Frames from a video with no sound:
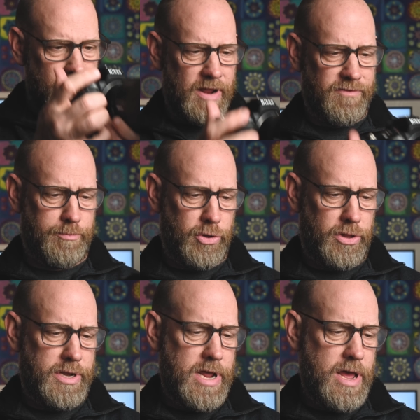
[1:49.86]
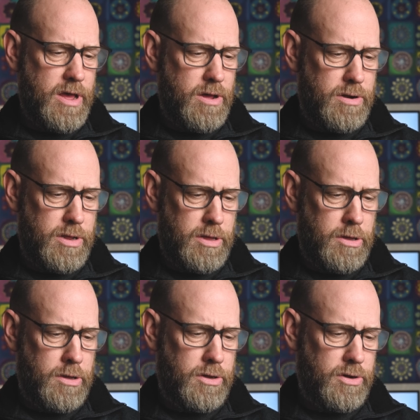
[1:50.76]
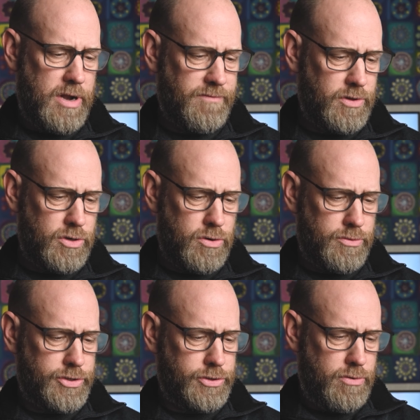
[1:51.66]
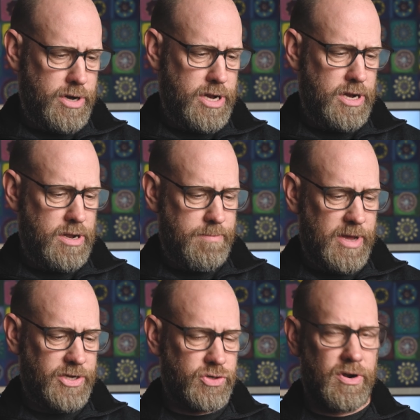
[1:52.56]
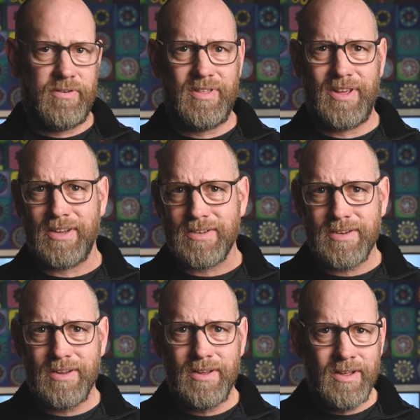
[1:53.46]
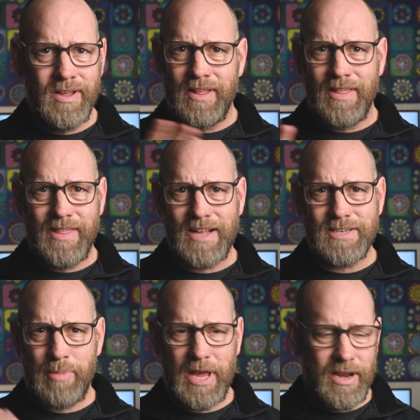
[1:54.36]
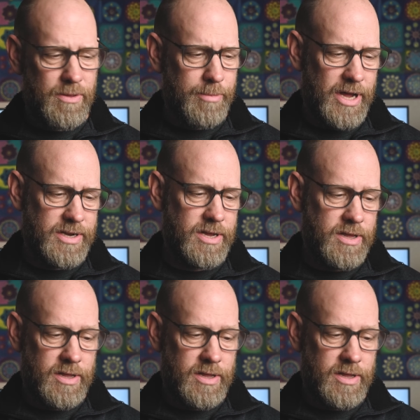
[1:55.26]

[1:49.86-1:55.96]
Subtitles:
you'd have to pull it down, you'd have to look on the screen, make sure everything's... That's a pain in the butt.